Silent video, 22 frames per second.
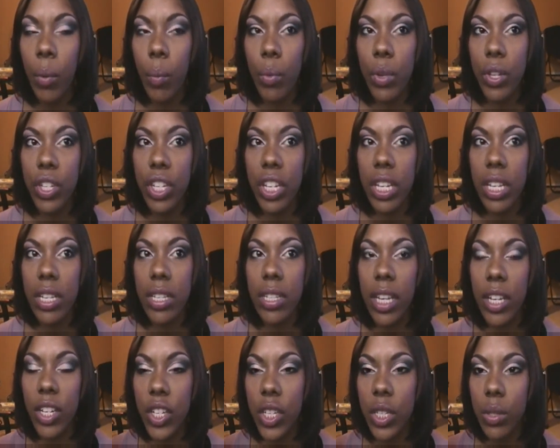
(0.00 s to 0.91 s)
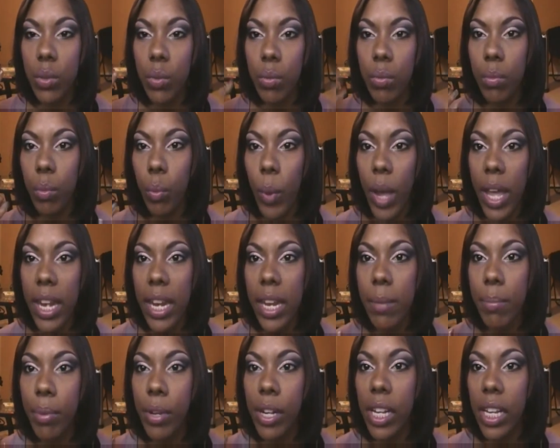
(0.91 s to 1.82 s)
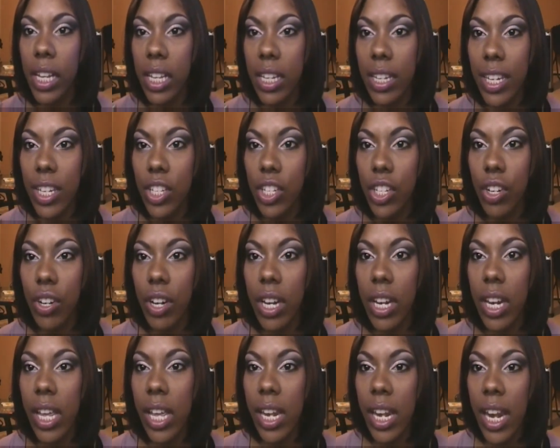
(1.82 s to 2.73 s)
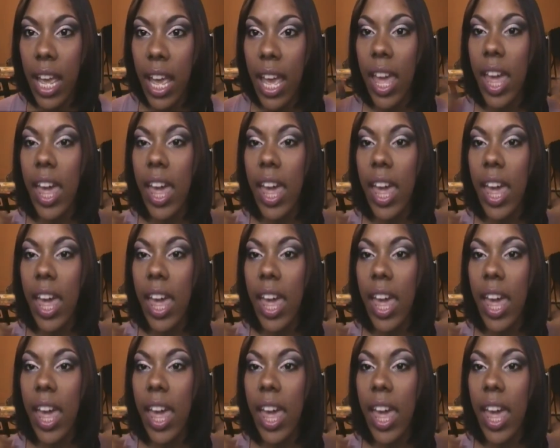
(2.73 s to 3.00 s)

which is I just wet it, put a conditioner in it,